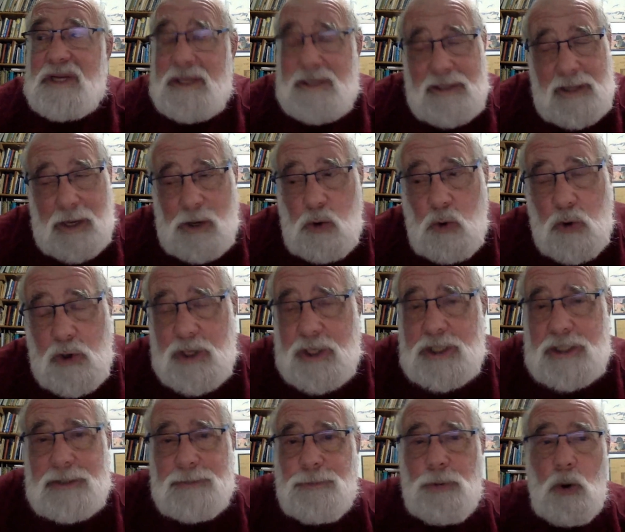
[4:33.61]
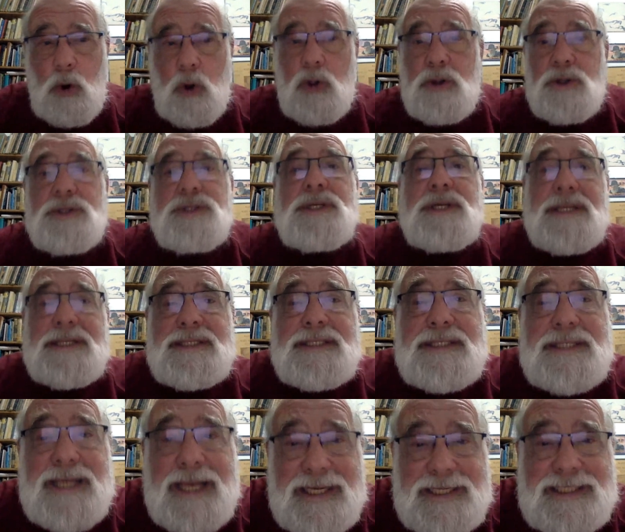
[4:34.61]
according to the polls,
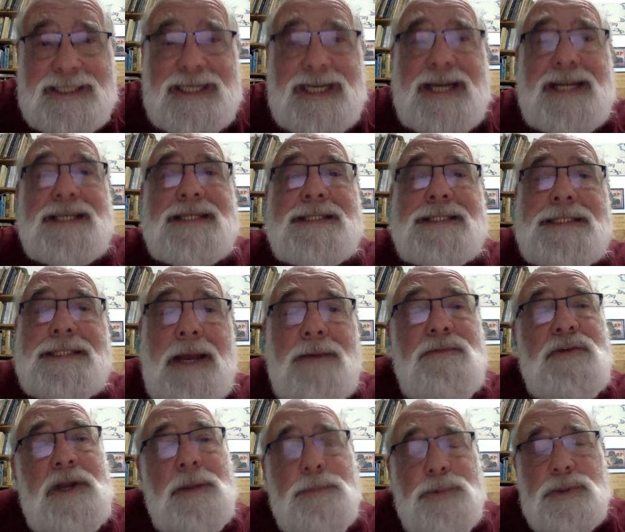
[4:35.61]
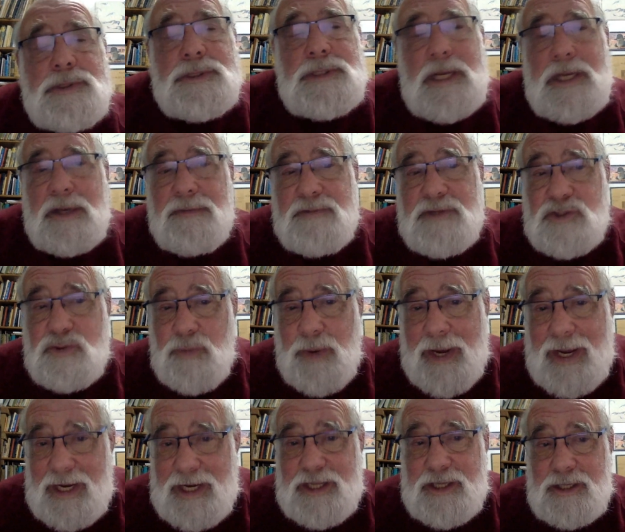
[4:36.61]
60 to 70% of
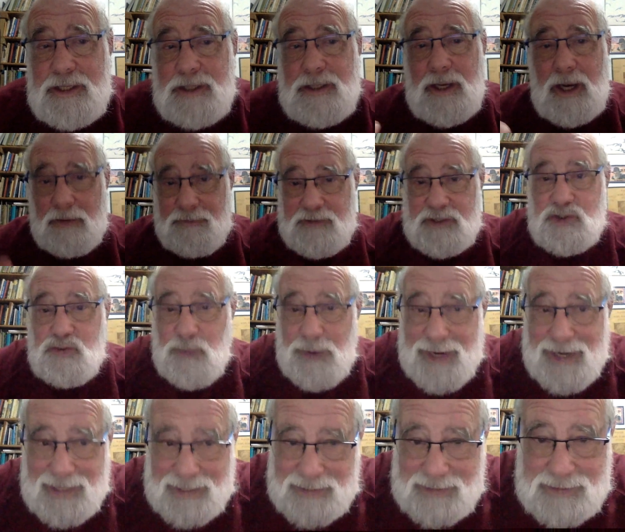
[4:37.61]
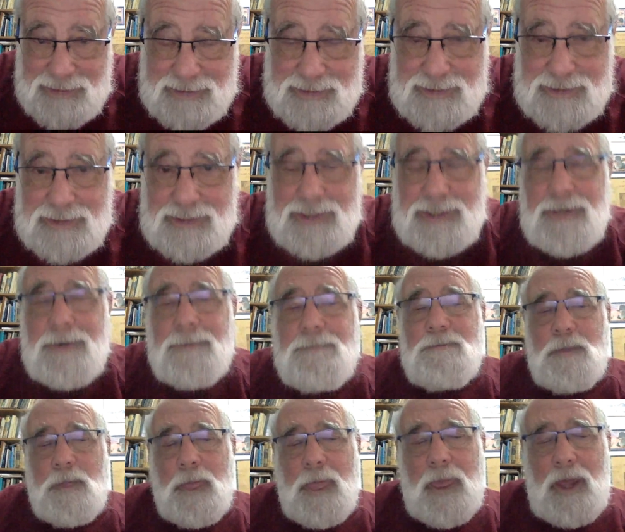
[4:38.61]
Israelis,
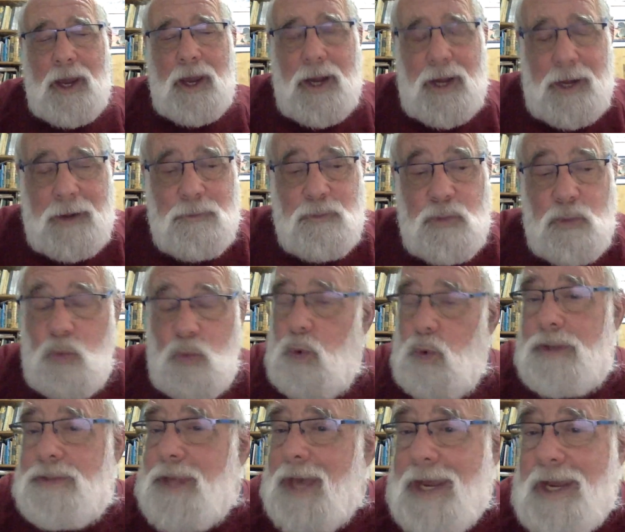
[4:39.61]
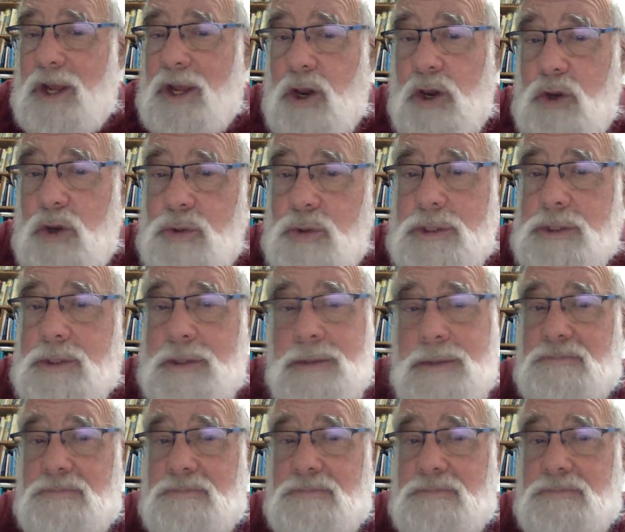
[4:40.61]
when that includes